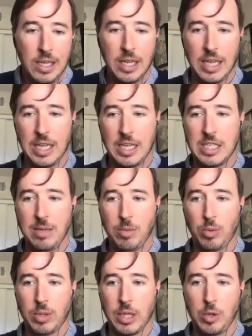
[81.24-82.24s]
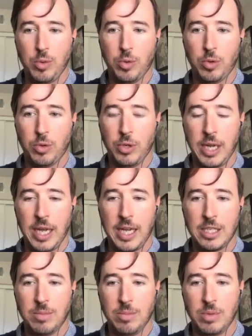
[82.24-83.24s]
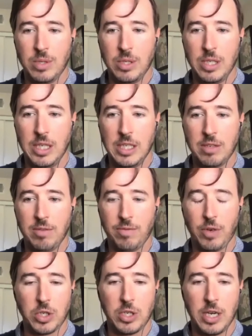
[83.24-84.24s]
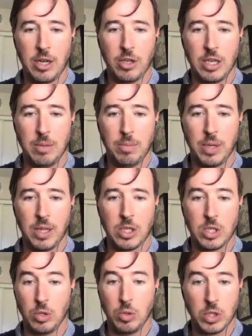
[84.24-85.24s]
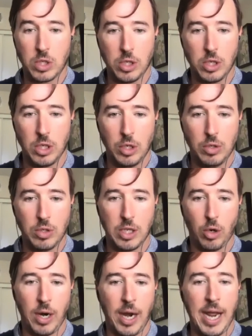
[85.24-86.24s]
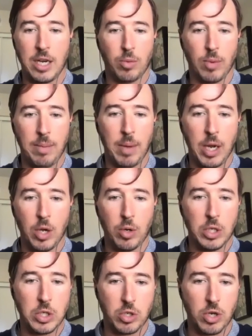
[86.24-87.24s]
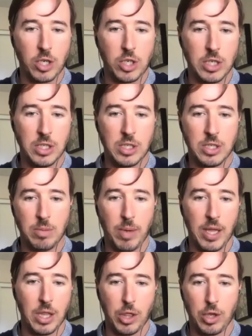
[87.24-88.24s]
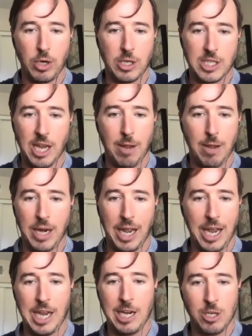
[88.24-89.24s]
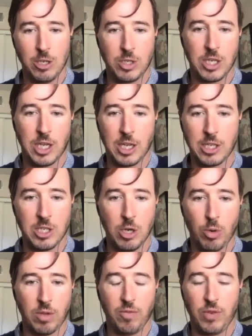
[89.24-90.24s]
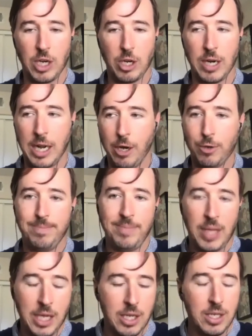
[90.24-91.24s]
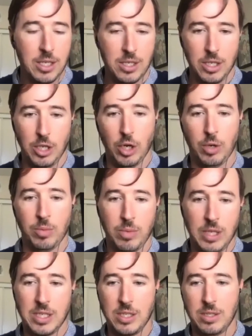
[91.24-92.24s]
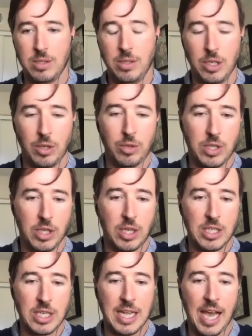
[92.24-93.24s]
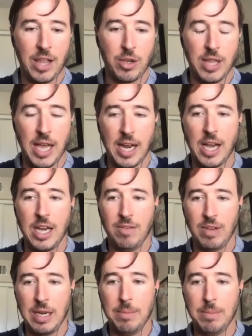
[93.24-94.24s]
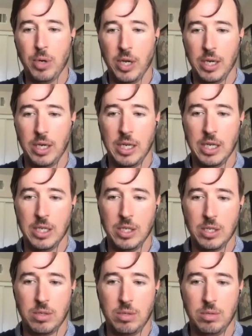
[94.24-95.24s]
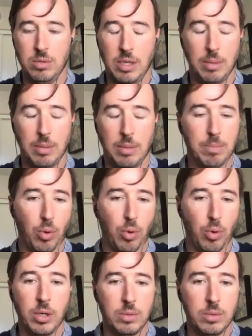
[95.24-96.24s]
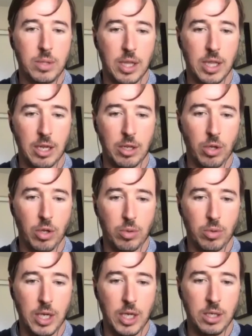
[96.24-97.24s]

it seemed really cool and it had some decent functionality, but the students couldn't use it, or I had to write my own instructions. And by the third assignment, I hated using it because no one could figure it out you know it's you know the, to gather that kind of input is important i think along the way